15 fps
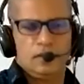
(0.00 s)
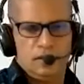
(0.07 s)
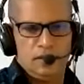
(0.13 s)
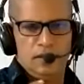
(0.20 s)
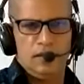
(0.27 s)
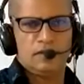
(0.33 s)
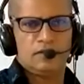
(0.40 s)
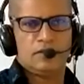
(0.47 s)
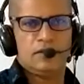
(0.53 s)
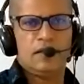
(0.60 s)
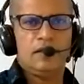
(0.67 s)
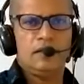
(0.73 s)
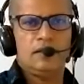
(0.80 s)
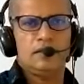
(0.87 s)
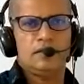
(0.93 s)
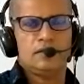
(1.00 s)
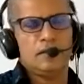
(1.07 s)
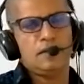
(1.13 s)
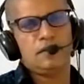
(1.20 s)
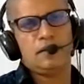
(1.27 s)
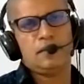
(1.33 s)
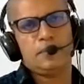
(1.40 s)
is the
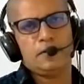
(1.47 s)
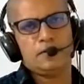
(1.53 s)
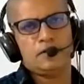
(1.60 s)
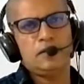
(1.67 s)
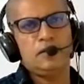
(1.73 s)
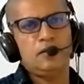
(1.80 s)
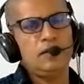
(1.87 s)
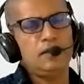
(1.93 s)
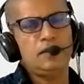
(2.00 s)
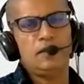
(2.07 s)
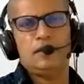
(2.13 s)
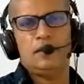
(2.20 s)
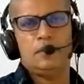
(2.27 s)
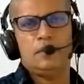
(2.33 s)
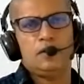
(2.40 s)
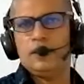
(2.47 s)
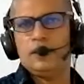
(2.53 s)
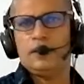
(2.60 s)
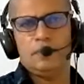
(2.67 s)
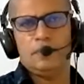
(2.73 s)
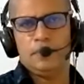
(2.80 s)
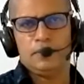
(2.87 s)
central processing unit in the modern
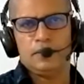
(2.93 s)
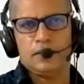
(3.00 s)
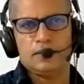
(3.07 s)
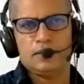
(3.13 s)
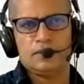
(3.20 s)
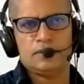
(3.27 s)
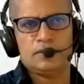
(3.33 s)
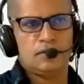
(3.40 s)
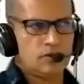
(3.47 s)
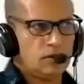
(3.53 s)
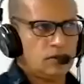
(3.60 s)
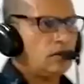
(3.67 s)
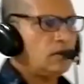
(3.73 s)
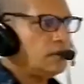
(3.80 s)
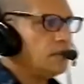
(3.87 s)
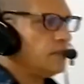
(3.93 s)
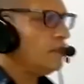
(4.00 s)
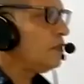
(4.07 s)
computer. So